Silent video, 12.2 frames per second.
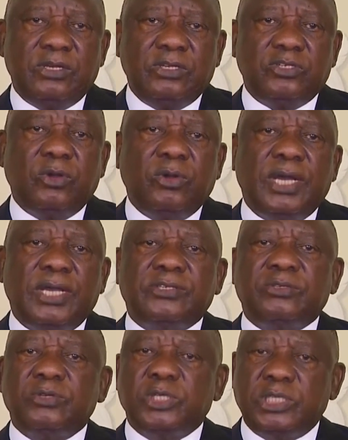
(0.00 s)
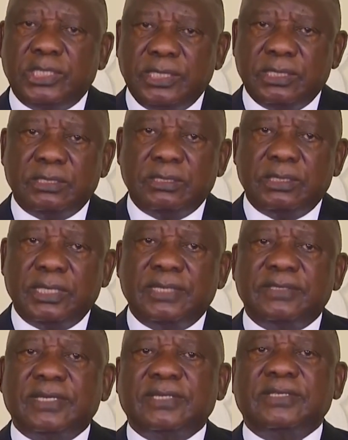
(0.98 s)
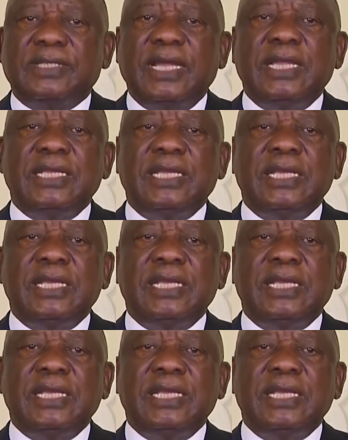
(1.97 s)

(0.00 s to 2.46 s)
so as to shield and sustain